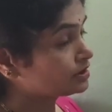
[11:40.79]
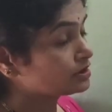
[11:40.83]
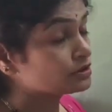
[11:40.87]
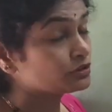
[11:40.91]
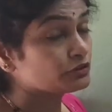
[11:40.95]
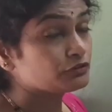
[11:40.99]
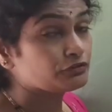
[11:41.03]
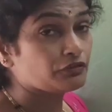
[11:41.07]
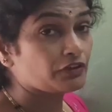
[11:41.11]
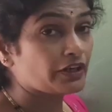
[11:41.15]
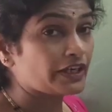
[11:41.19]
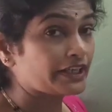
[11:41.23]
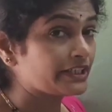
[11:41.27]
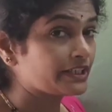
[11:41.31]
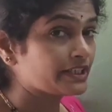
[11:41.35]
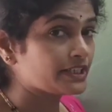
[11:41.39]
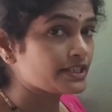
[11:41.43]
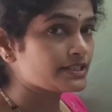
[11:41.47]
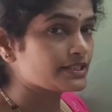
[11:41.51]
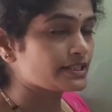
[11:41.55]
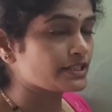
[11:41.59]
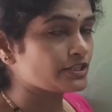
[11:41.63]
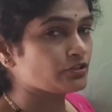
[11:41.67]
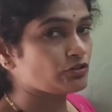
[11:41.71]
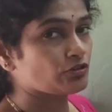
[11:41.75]
To find the
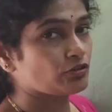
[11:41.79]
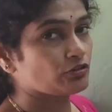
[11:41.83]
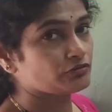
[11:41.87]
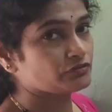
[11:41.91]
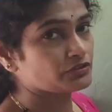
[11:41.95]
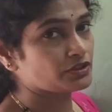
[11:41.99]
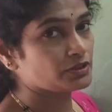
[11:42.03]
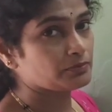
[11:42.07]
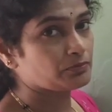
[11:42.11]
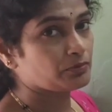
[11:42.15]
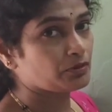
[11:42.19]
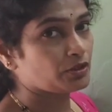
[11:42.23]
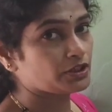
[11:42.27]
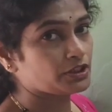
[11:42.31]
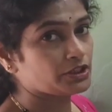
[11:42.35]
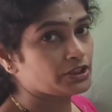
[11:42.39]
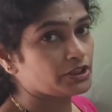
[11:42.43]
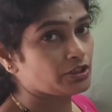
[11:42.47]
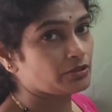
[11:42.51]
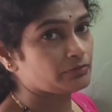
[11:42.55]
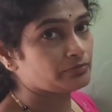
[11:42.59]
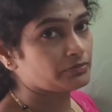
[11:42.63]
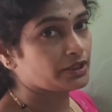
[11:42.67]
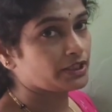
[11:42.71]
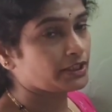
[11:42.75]
0 of the
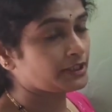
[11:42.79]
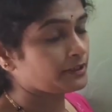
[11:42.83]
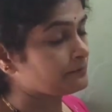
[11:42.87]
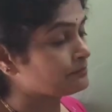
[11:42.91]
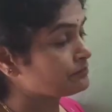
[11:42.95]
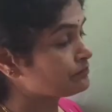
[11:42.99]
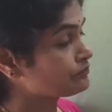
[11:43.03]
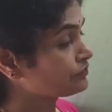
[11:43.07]
polynomial,